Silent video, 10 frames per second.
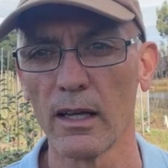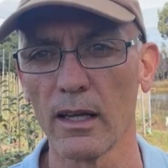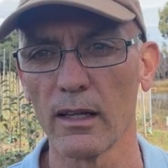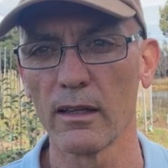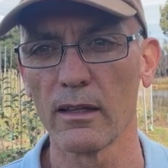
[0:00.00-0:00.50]

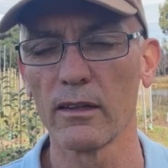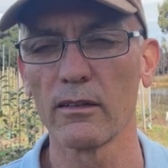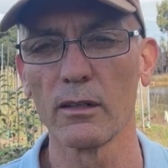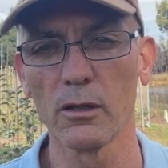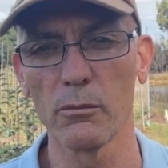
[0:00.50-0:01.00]
And
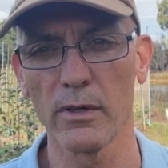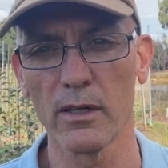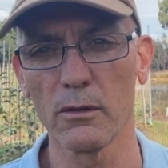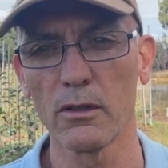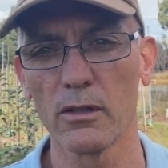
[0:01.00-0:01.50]
things are looking pretty
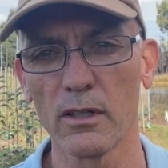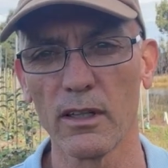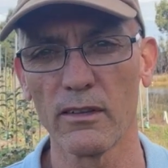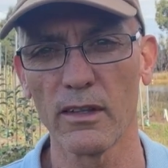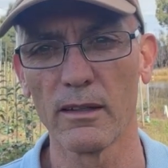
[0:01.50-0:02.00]
good 2
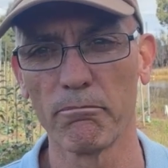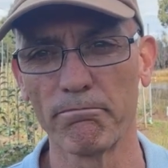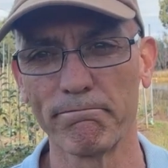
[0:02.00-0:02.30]
years in.